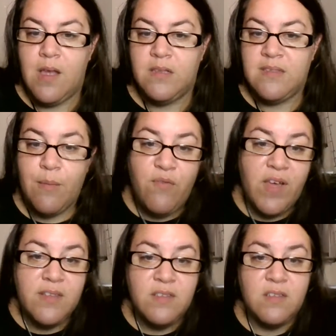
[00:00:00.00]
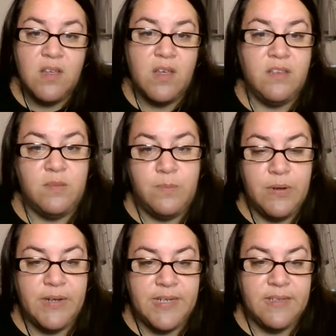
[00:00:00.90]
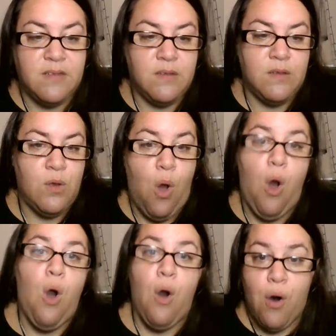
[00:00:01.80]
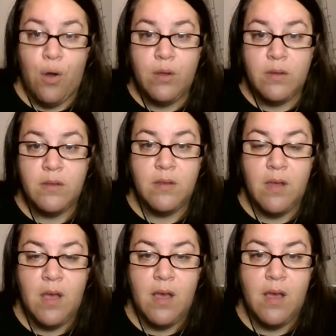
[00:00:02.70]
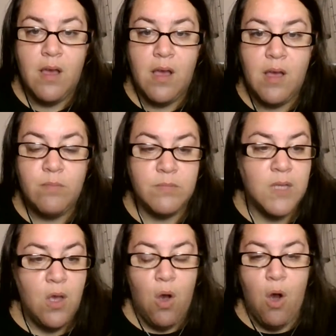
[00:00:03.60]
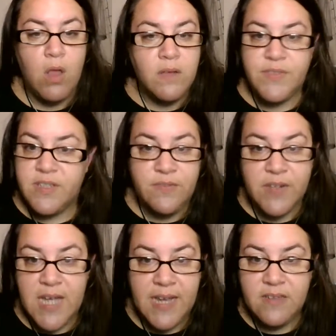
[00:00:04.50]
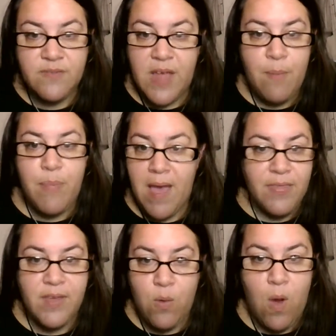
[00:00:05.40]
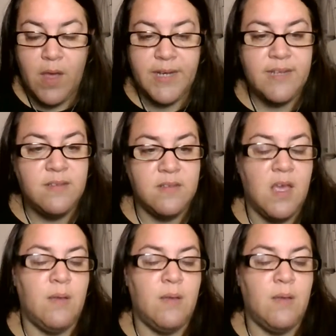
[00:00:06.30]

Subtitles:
Some of us experience all of the different kinds of empathic qualities.